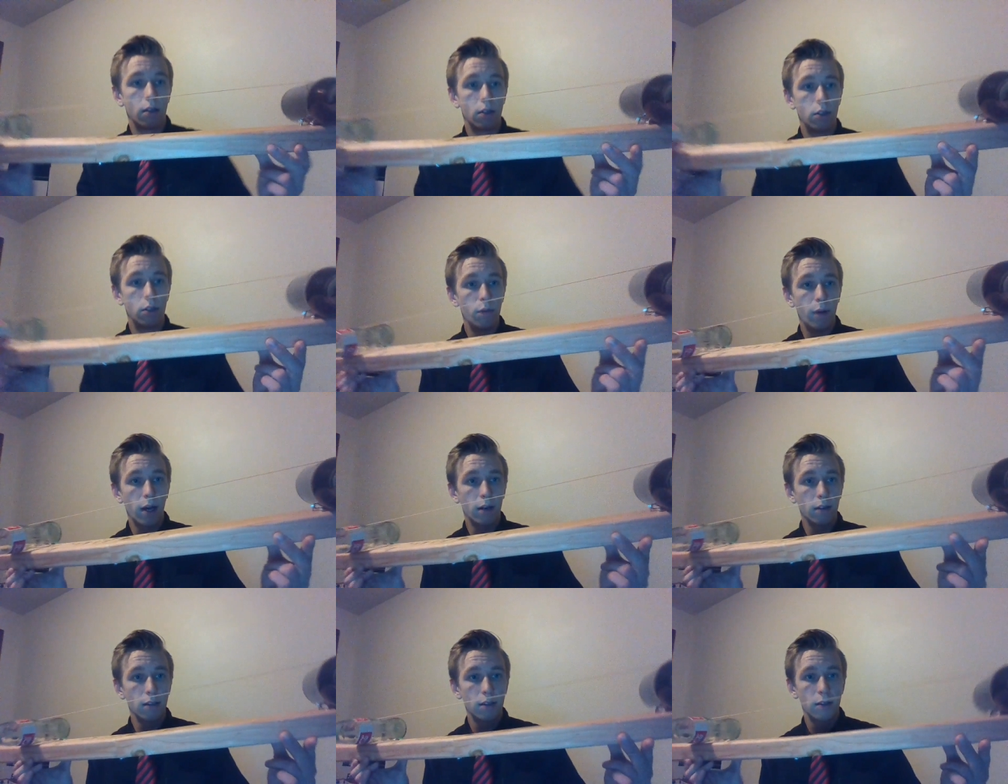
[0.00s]
2
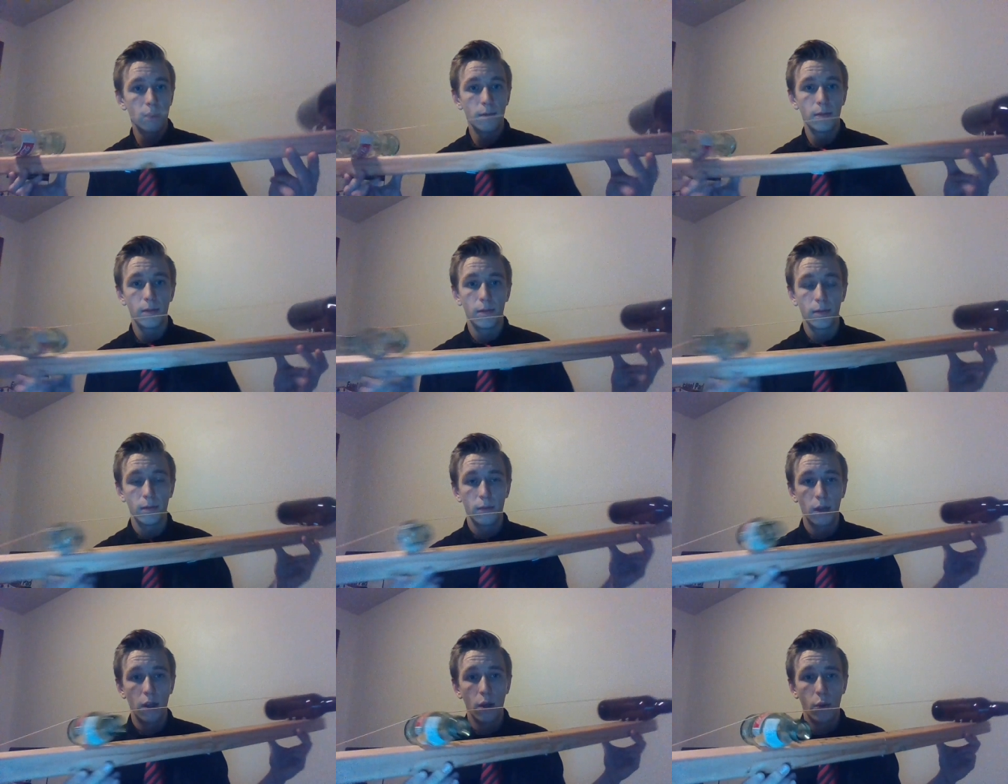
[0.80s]
bottles
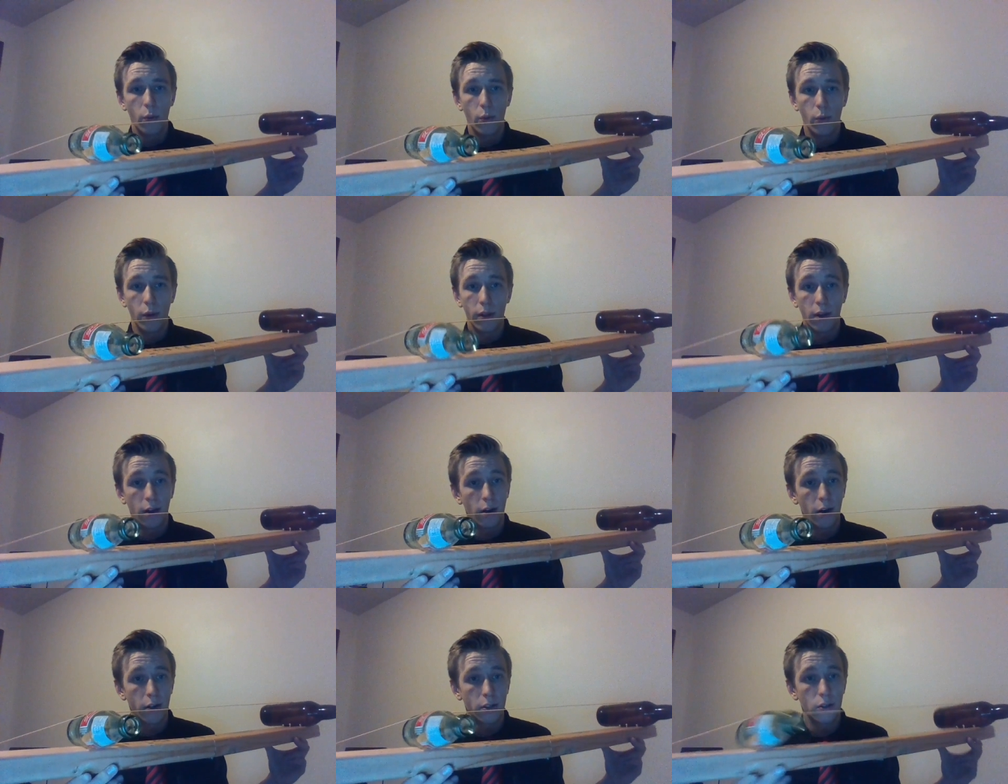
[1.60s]
with a
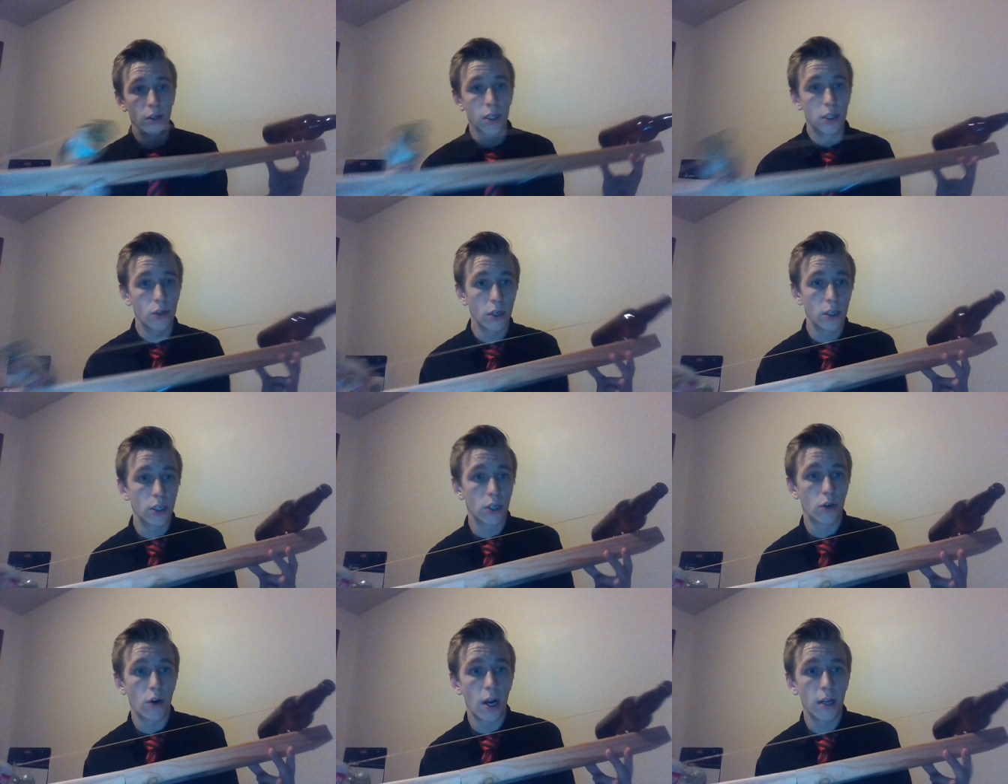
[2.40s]
guitar string
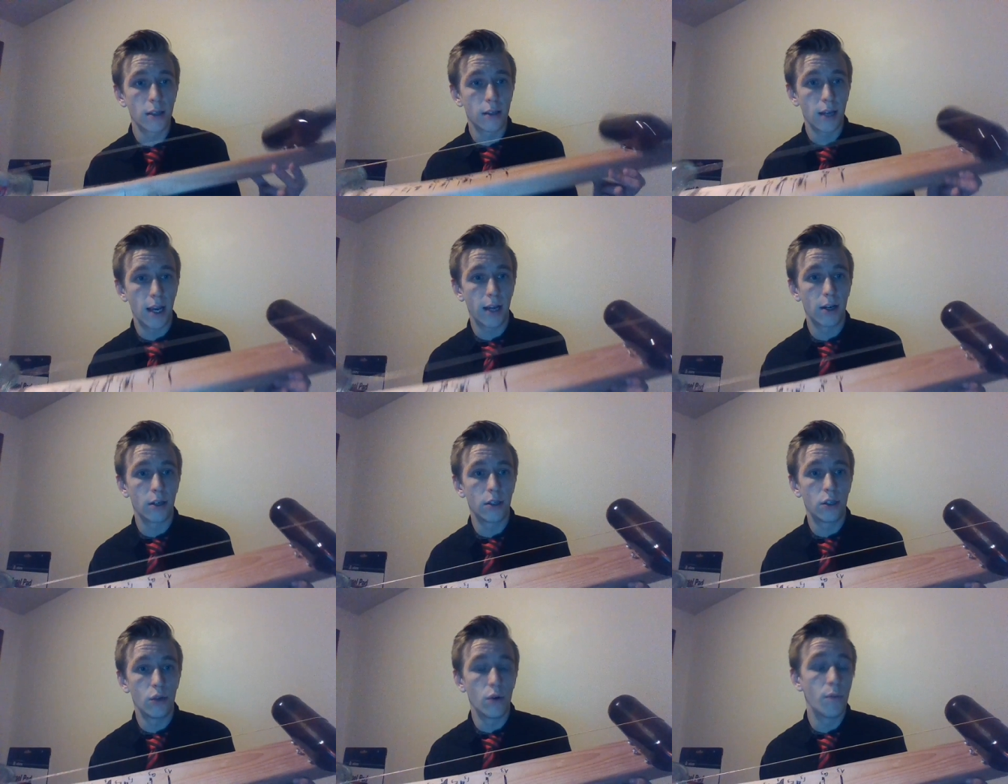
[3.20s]
stretched across,
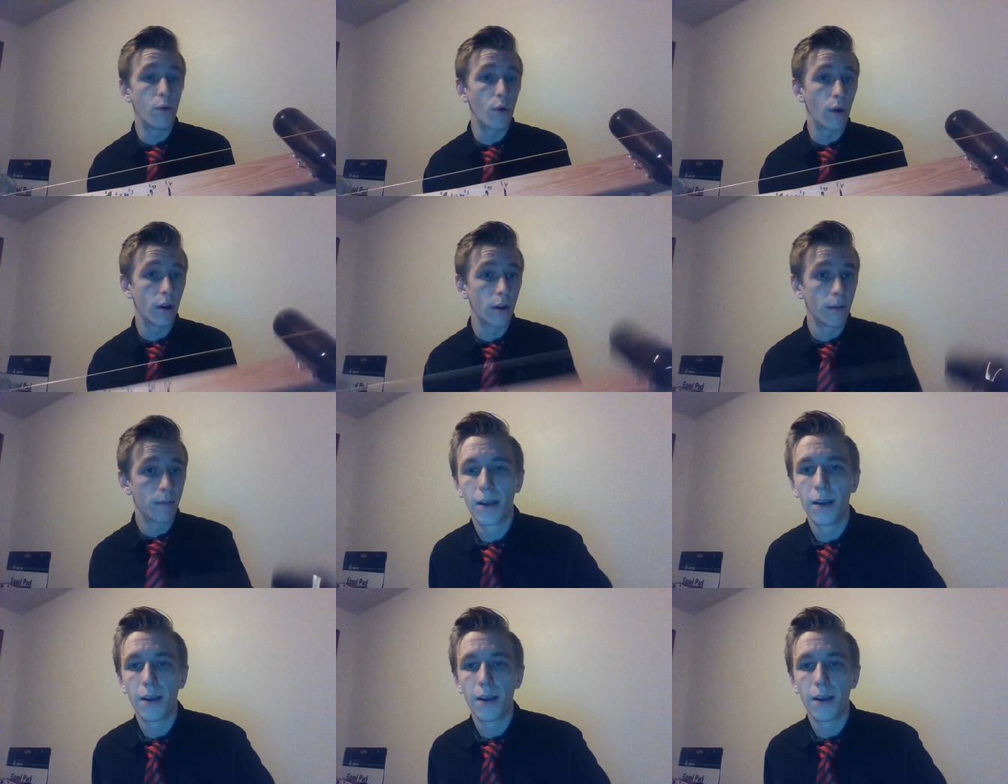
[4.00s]
anchored to a board.